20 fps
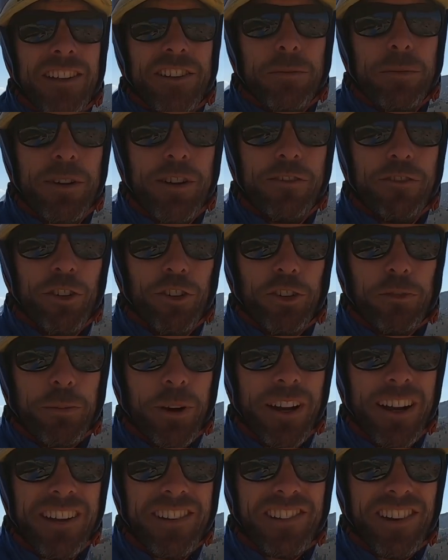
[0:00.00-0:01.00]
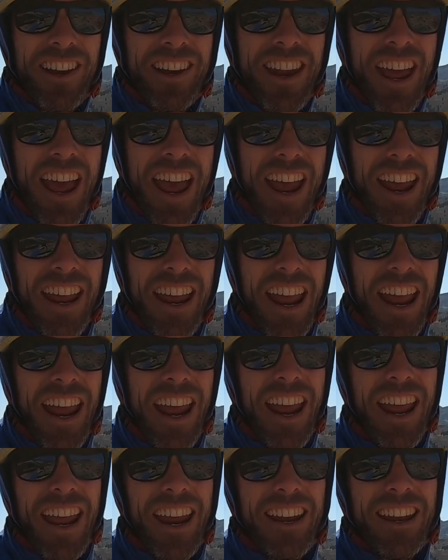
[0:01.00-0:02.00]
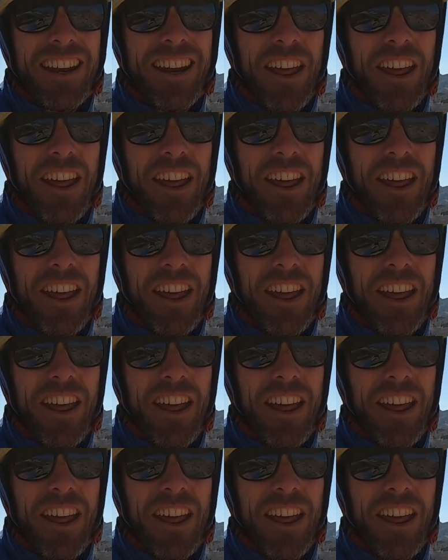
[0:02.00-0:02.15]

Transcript: It's a beautiful springy Sunday and